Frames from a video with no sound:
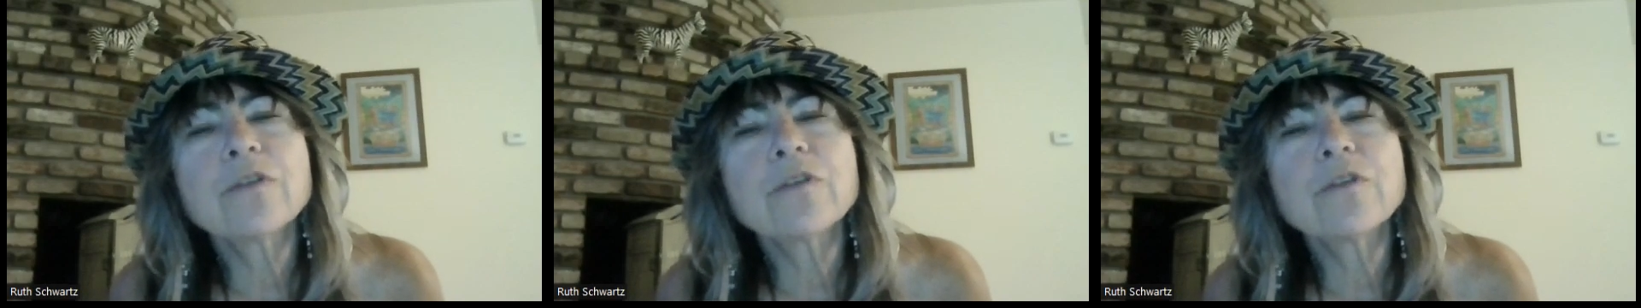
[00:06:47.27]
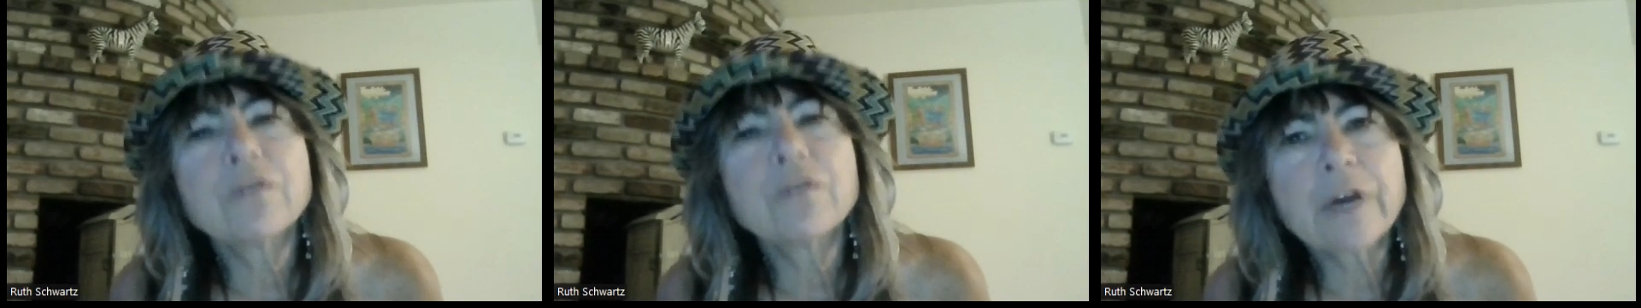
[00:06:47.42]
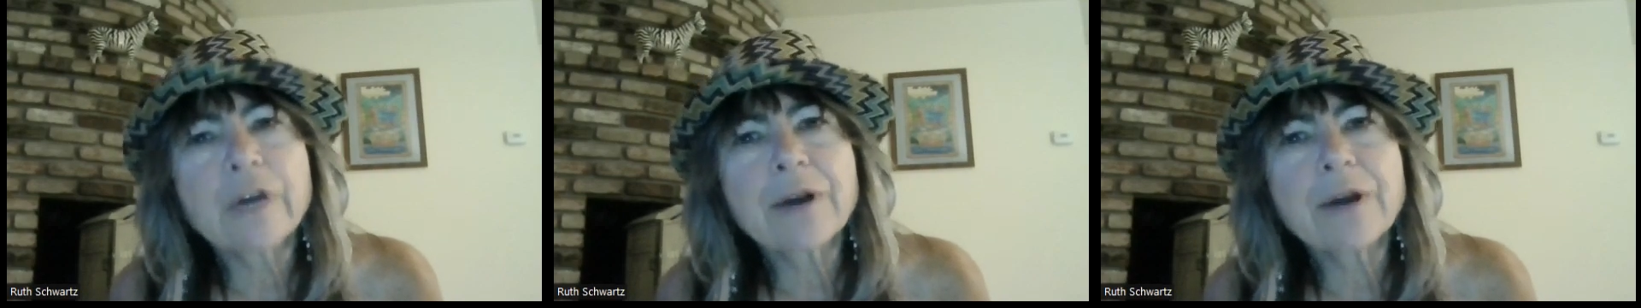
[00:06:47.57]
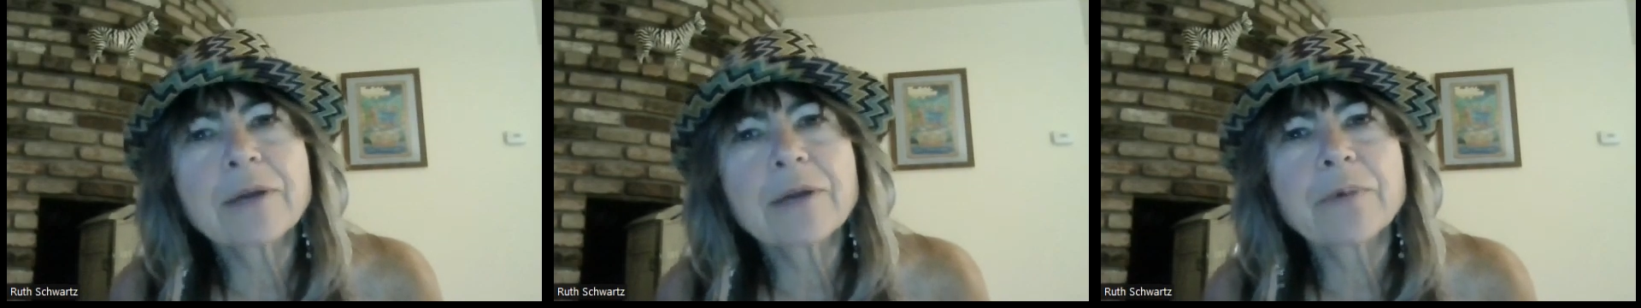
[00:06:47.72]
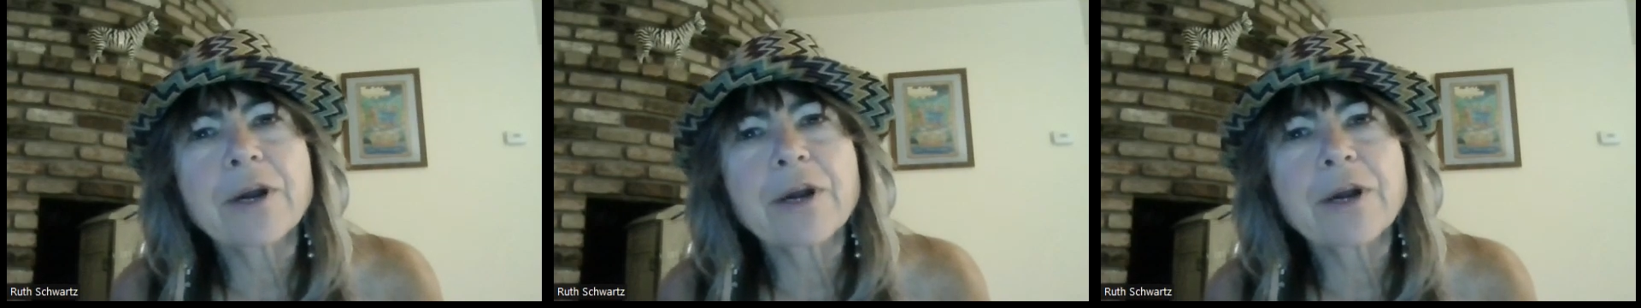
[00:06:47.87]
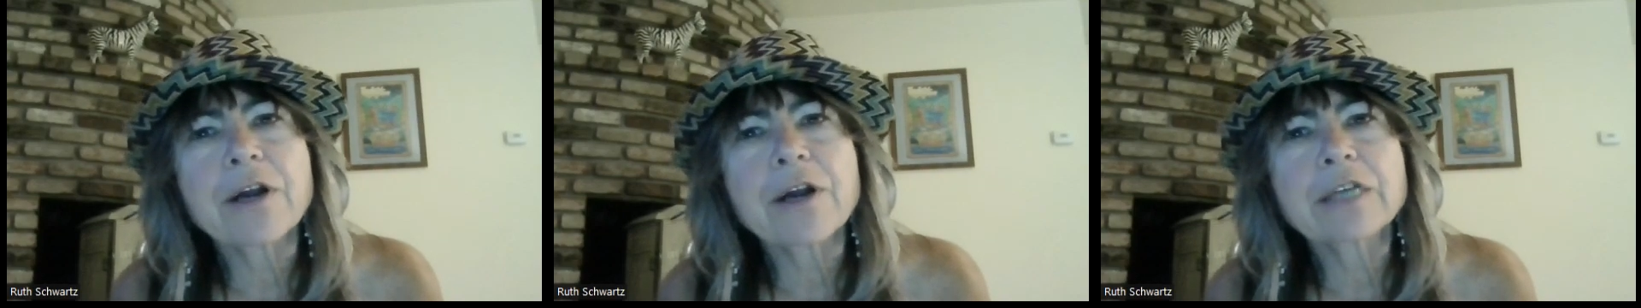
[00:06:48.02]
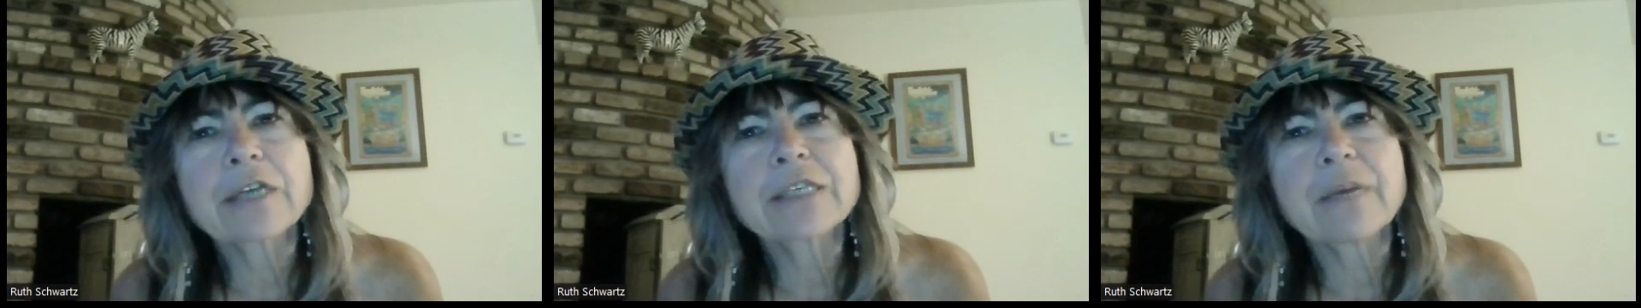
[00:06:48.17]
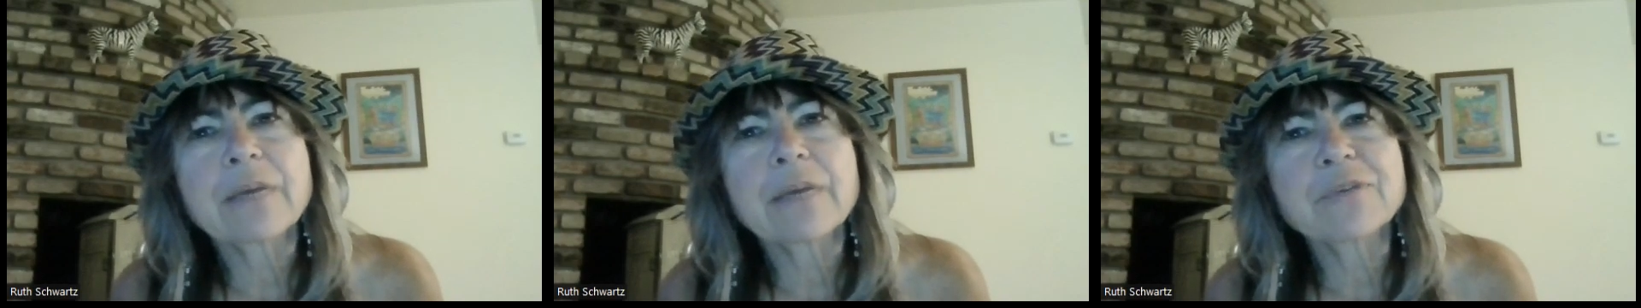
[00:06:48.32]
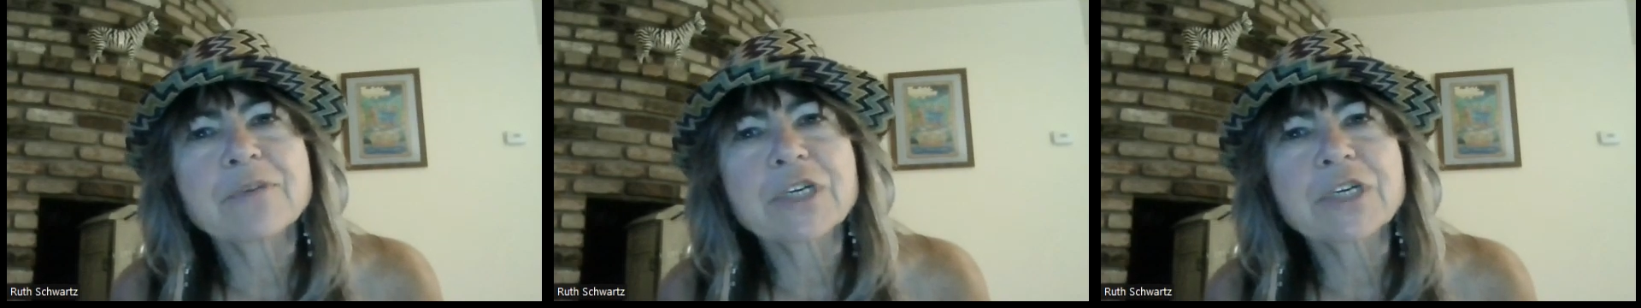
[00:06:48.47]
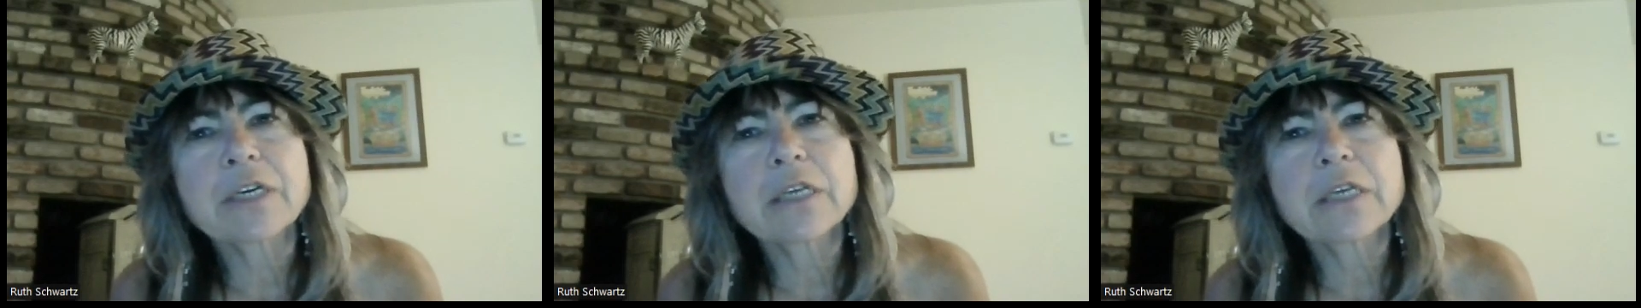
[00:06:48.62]
very rare
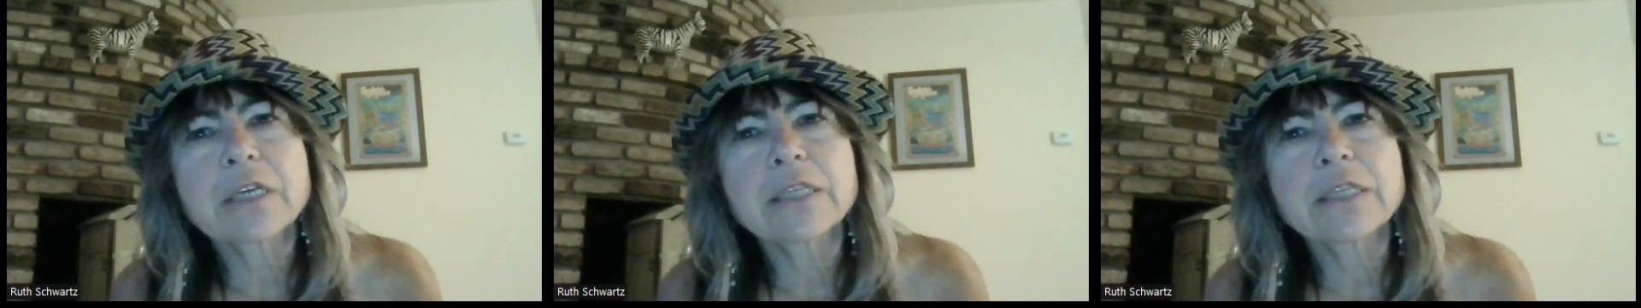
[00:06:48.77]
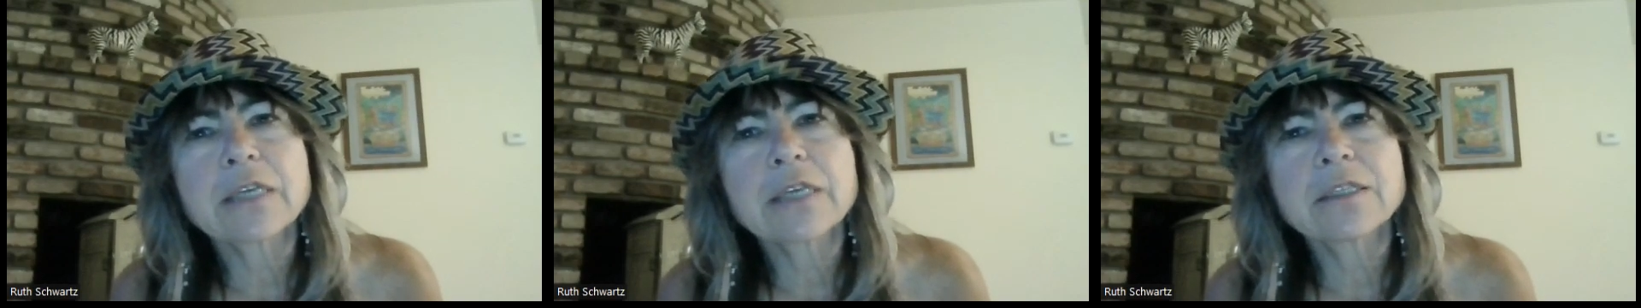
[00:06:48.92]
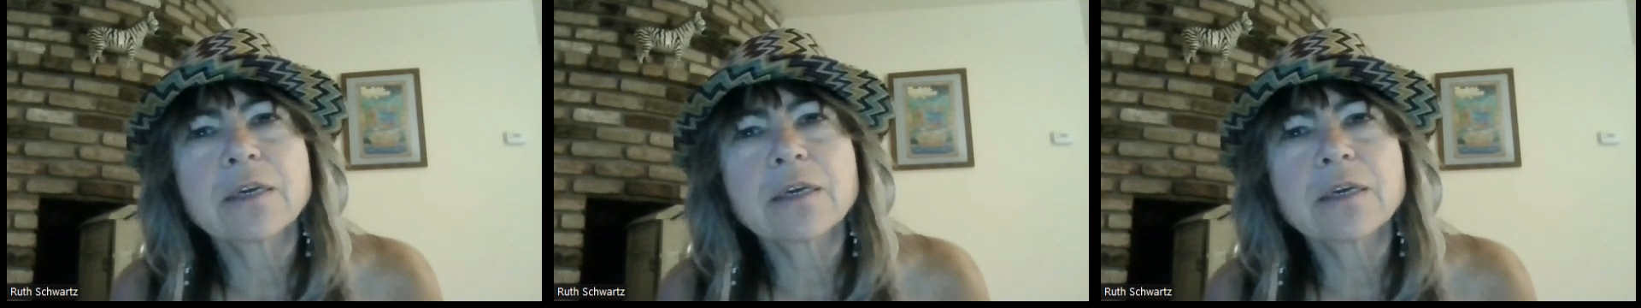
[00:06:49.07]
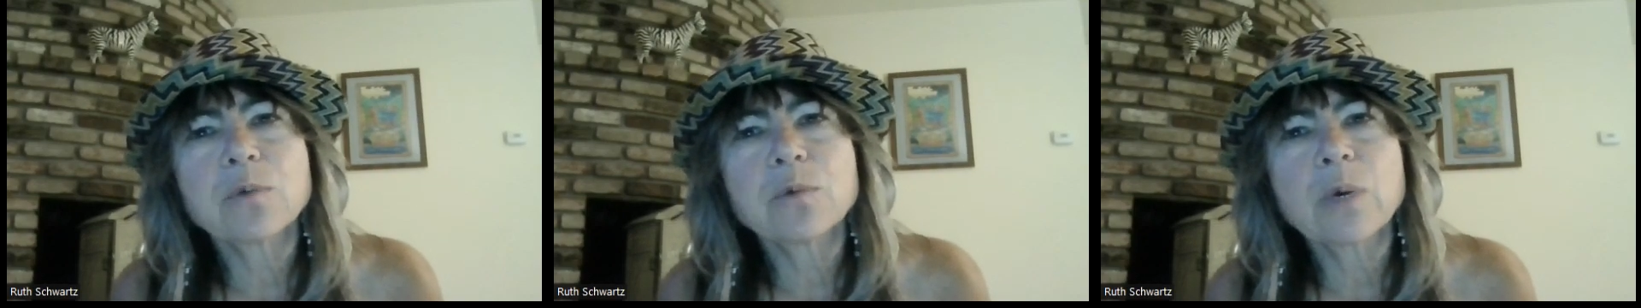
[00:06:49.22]
exception, as I said,